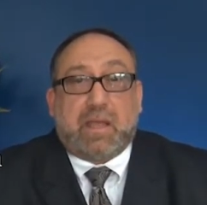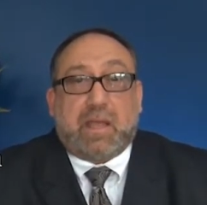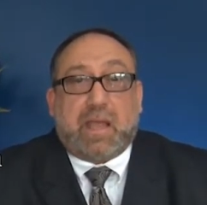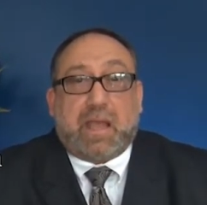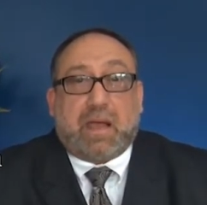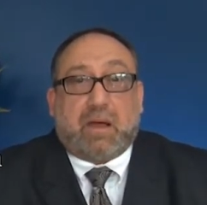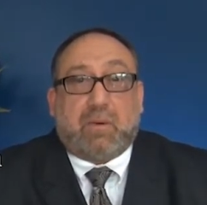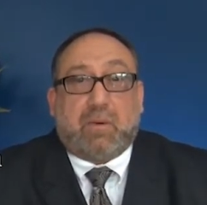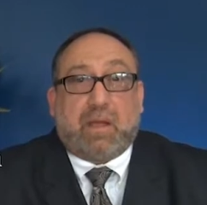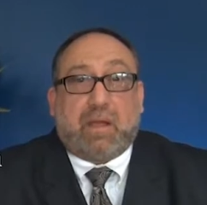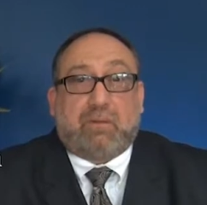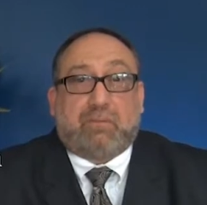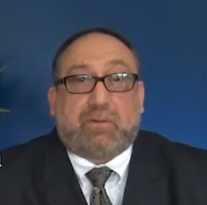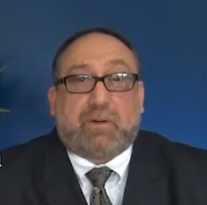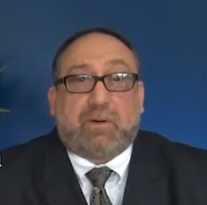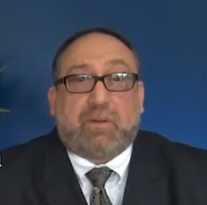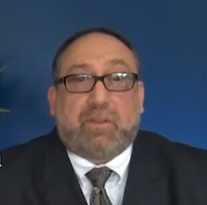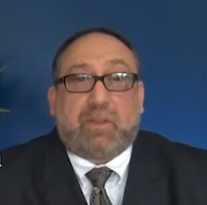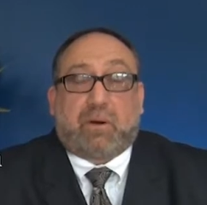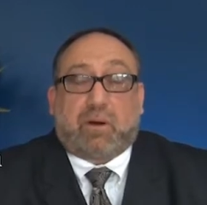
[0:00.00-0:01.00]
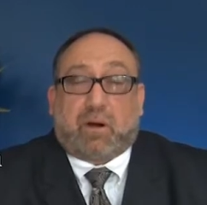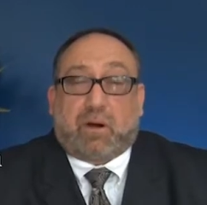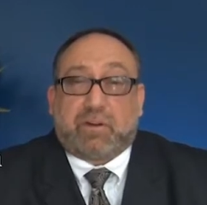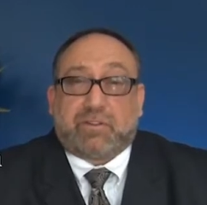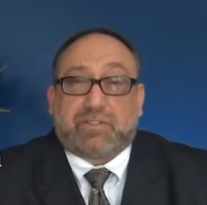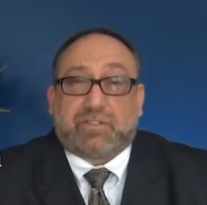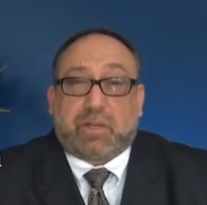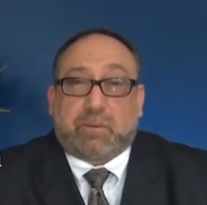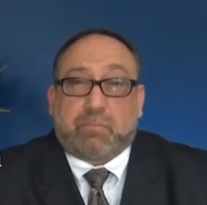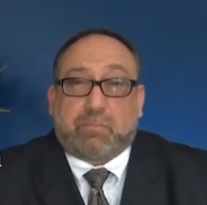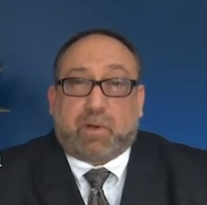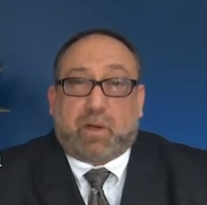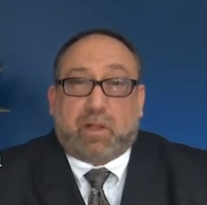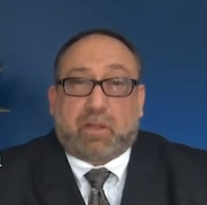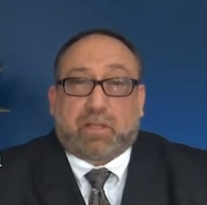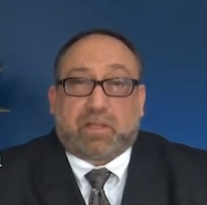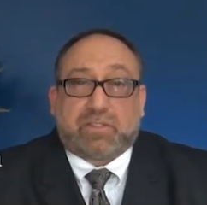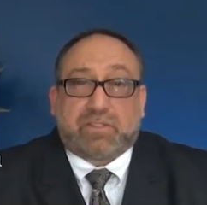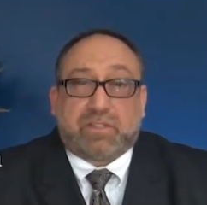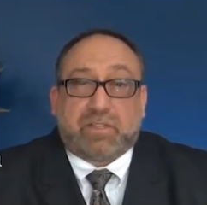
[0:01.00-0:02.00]
However, there are some
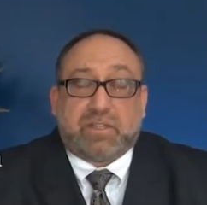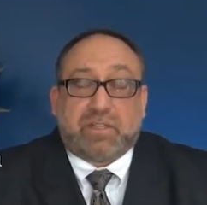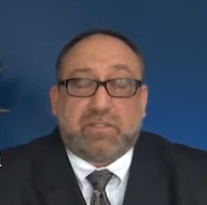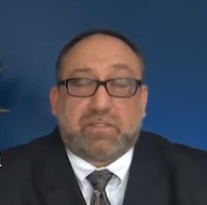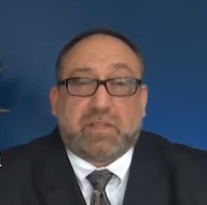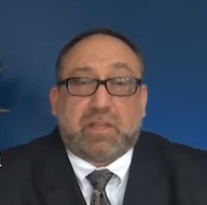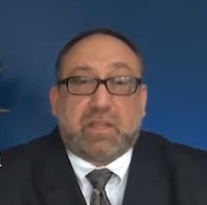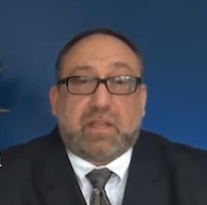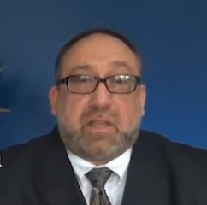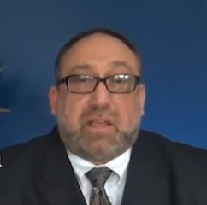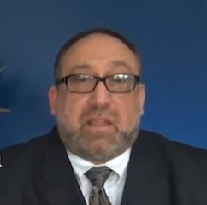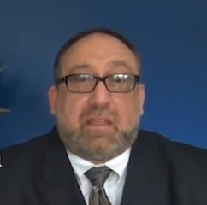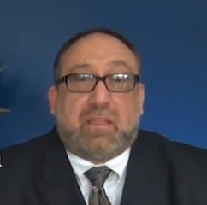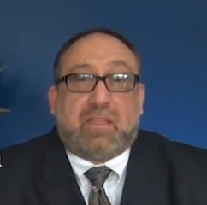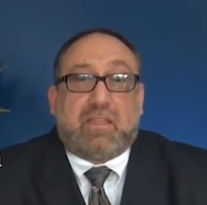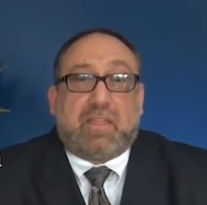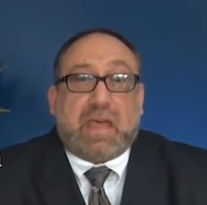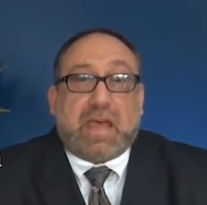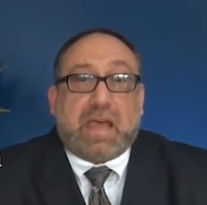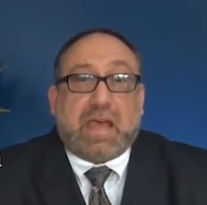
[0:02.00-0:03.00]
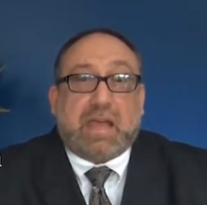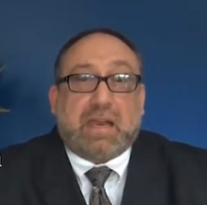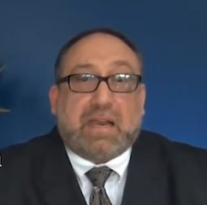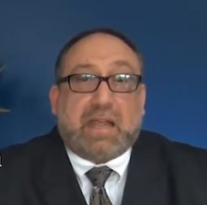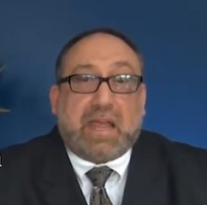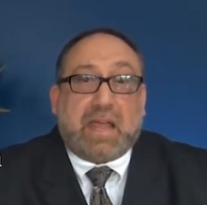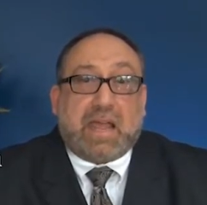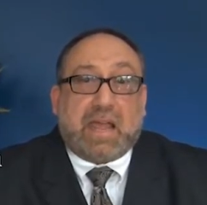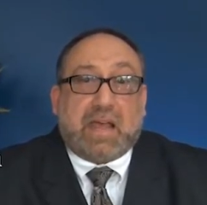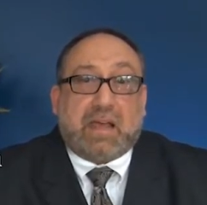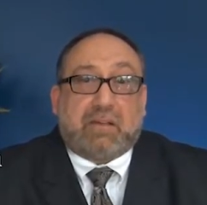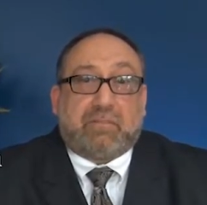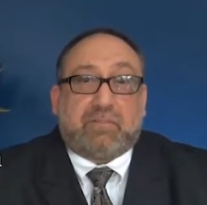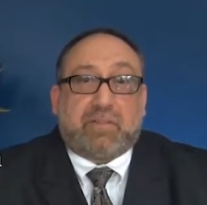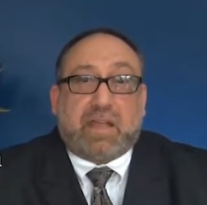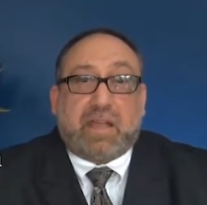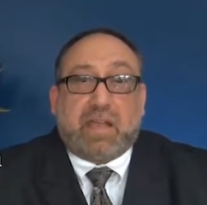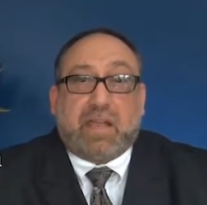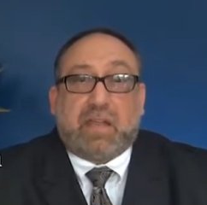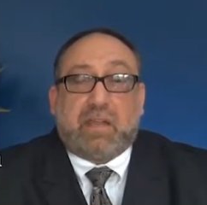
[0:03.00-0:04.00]
policies that have
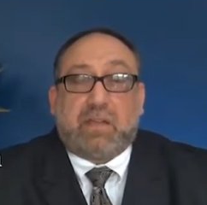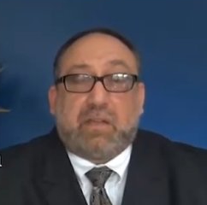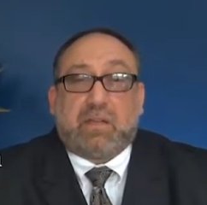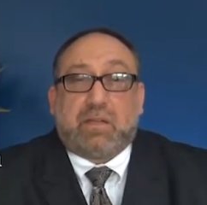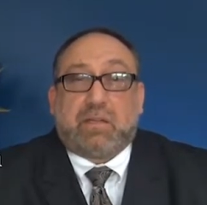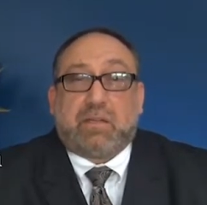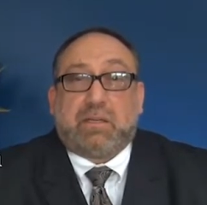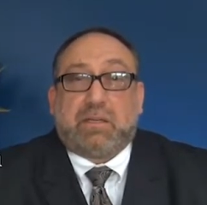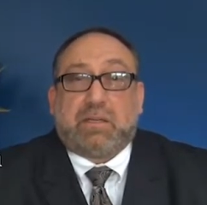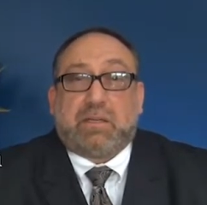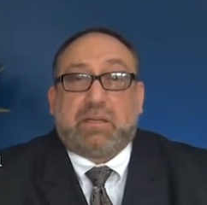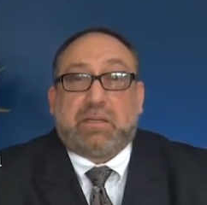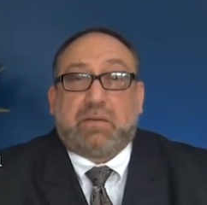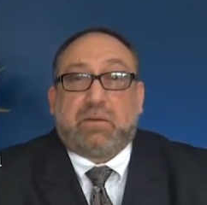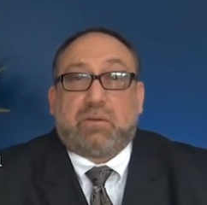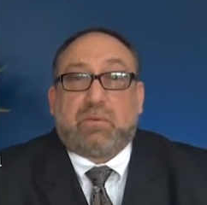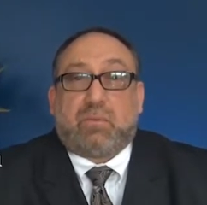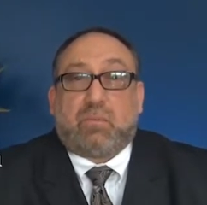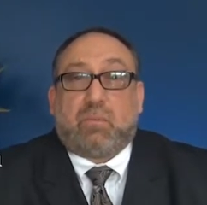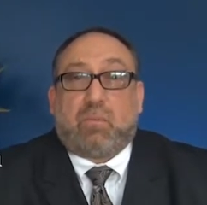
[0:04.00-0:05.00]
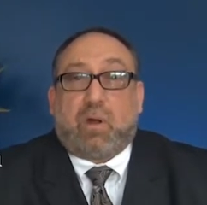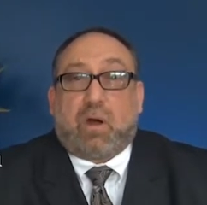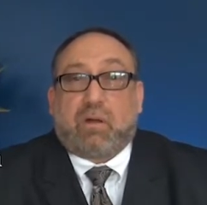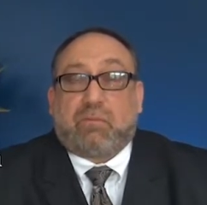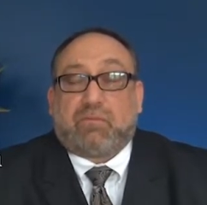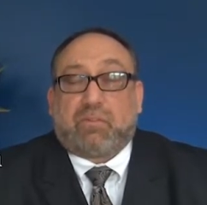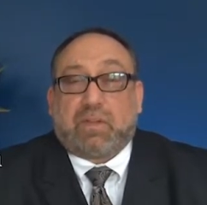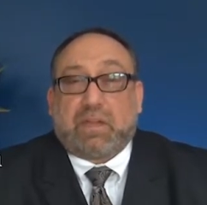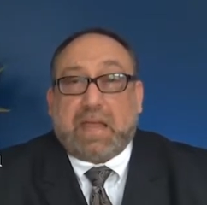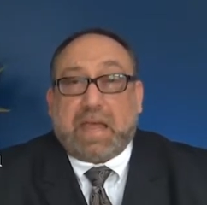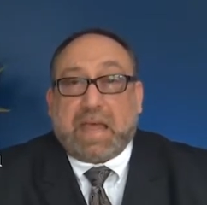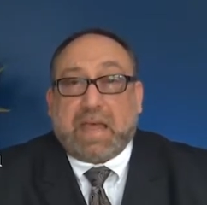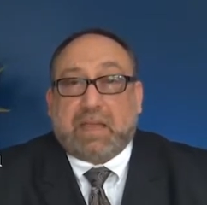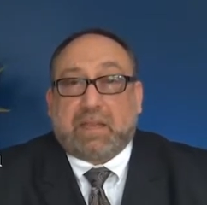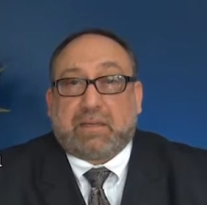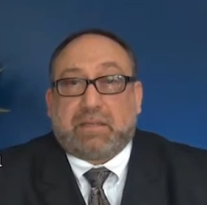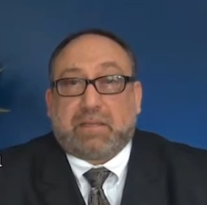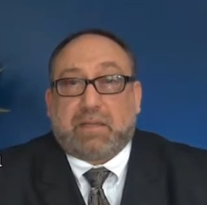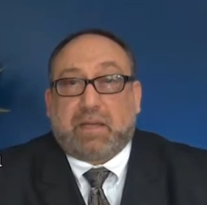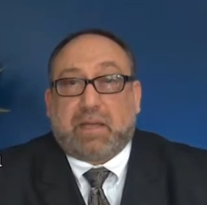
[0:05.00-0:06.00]
a wrongful
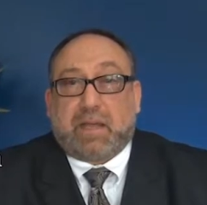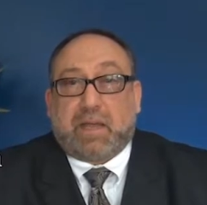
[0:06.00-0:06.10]
act